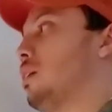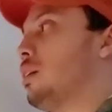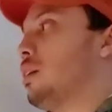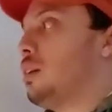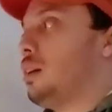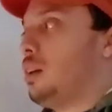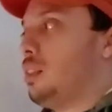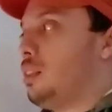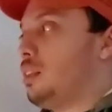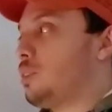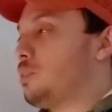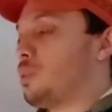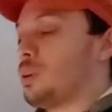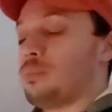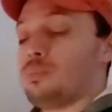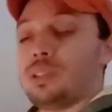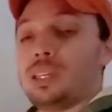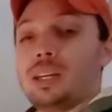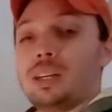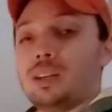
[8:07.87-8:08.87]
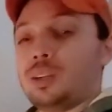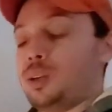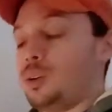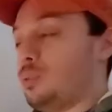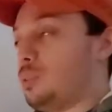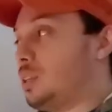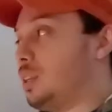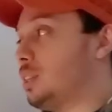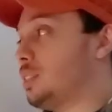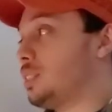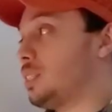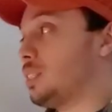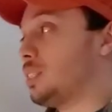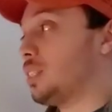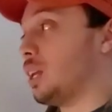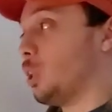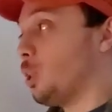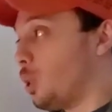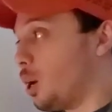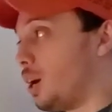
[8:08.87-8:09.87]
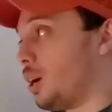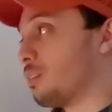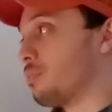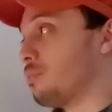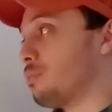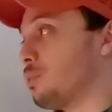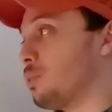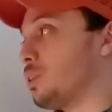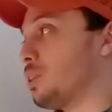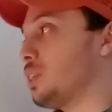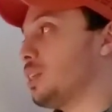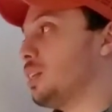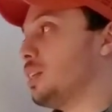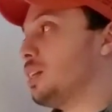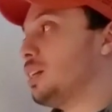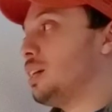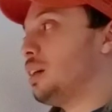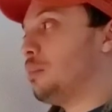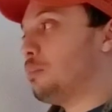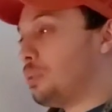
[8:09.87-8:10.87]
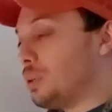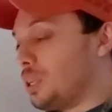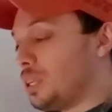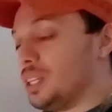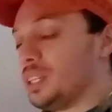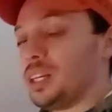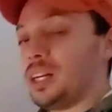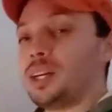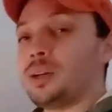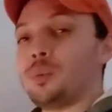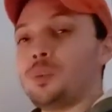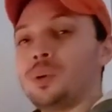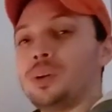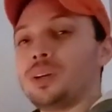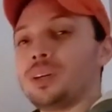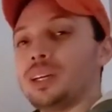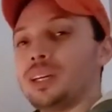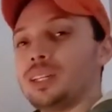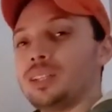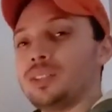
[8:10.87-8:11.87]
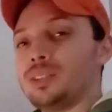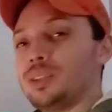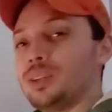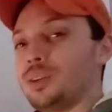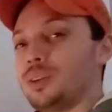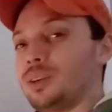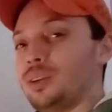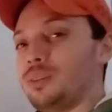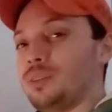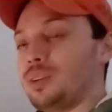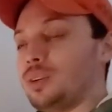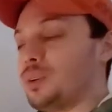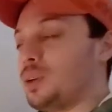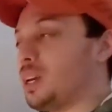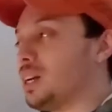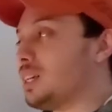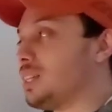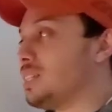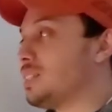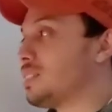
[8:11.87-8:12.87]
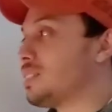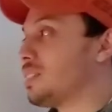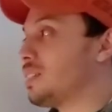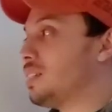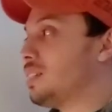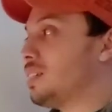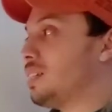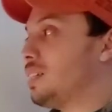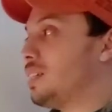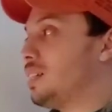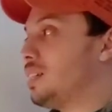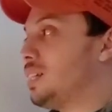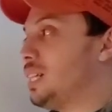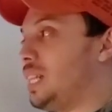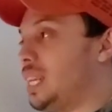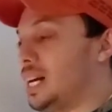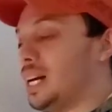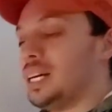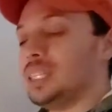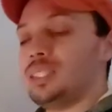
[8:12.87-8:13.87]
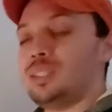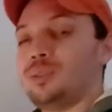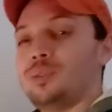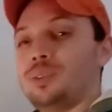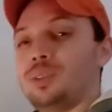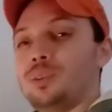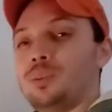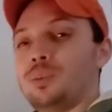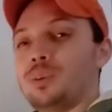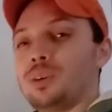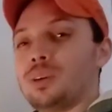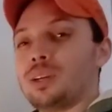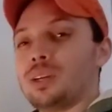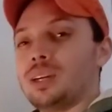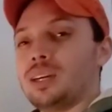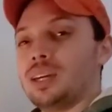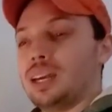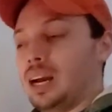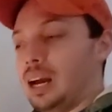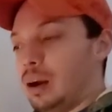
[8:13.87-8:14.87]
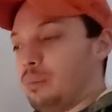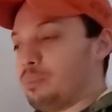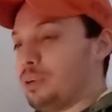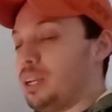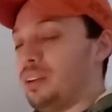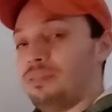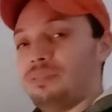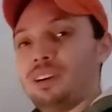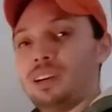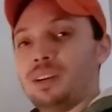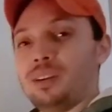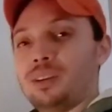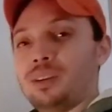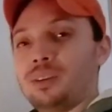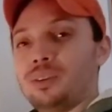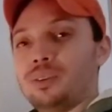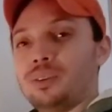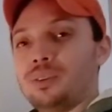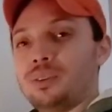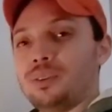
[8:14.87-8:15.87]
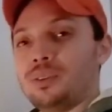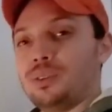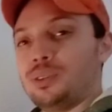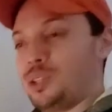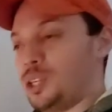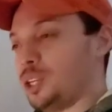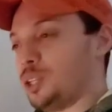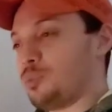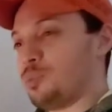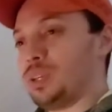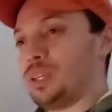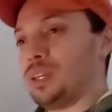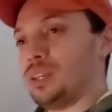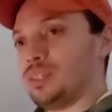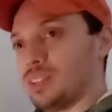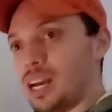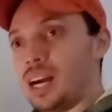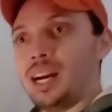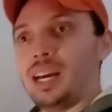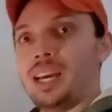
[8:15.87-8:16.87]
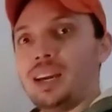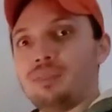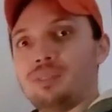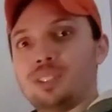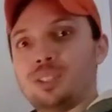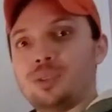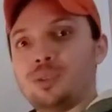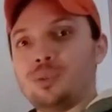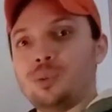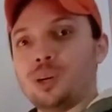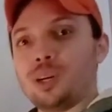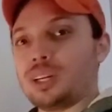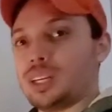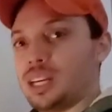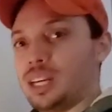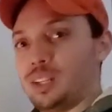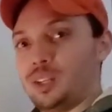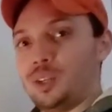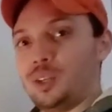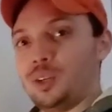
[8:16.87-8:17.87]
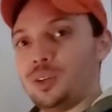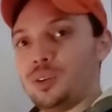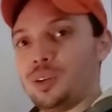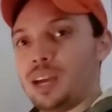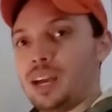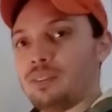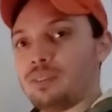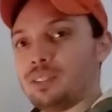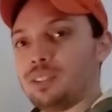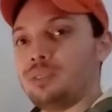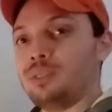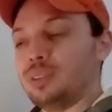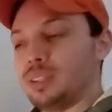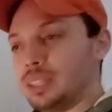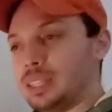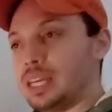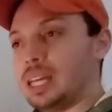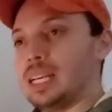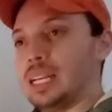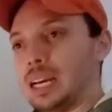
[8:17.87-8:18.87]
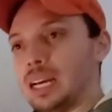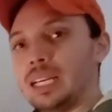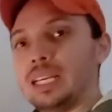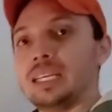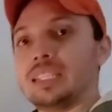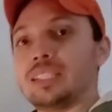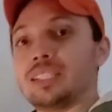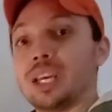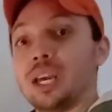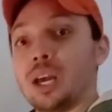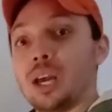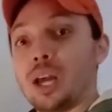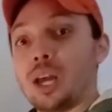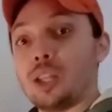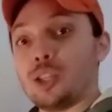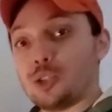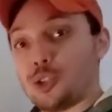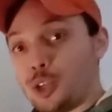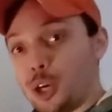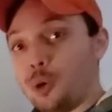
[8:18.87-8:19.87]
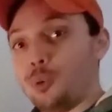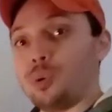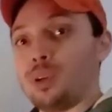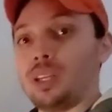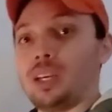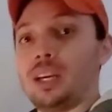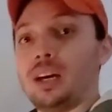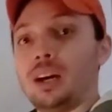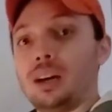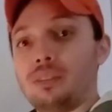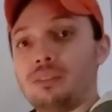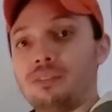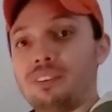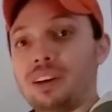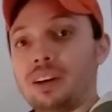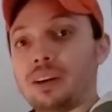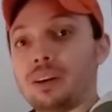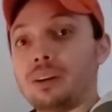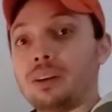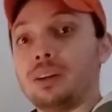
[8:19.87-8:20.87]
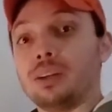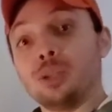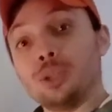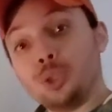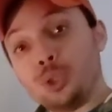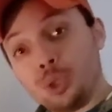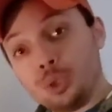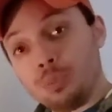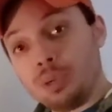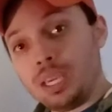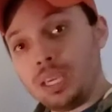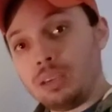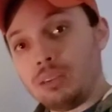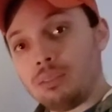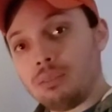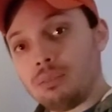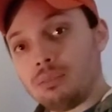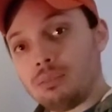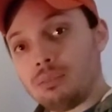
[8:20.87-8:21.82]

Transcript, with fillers: Uh, and that's what I'm telling you. This is a lot of work, putting a lot of work. And so if you guys are not doing the work, I'm going to fail you just because I have to do work and you don't have to, that uh, is totally unfair to me.